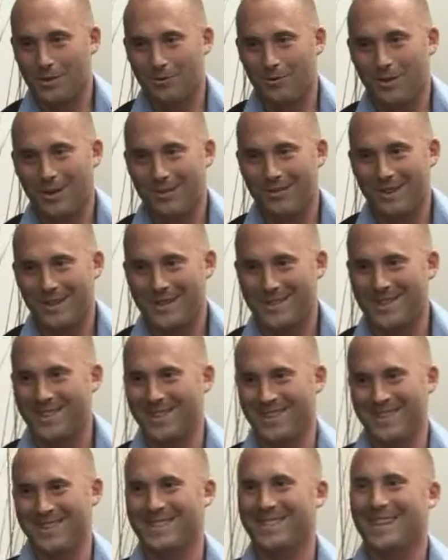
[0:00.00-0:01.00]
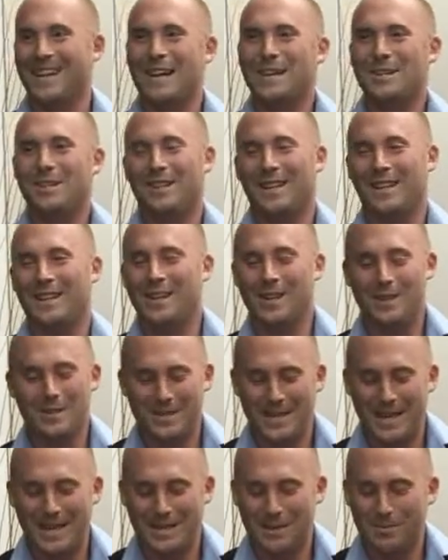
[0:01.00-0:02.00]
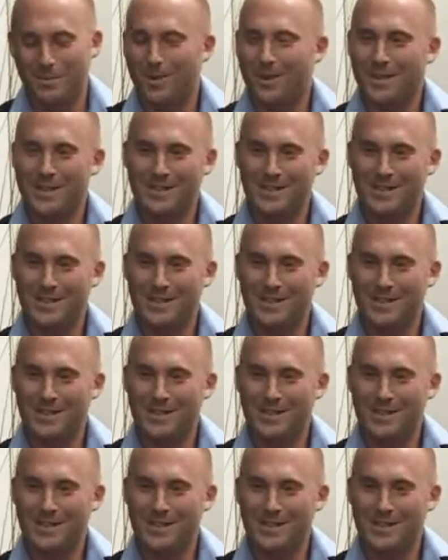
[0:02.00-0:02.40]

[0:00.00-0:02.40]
right reasons. Do you think those days are behind